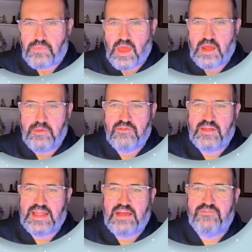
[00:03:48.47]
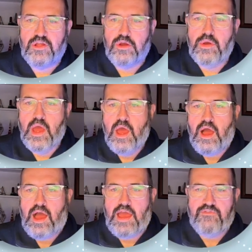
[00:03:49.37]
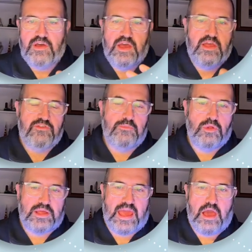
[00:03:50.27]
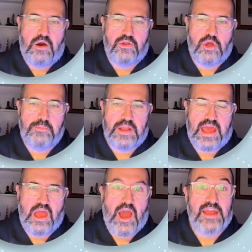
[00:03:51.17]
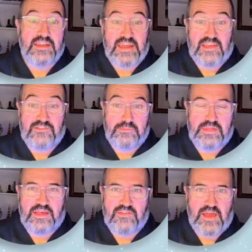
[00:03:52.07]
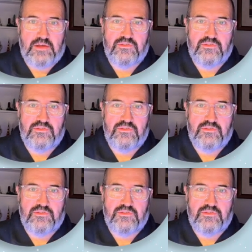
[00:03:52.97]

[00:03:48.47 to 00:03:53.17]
I'm going to be using langflow. I have a small account on OpenAI to test some things out,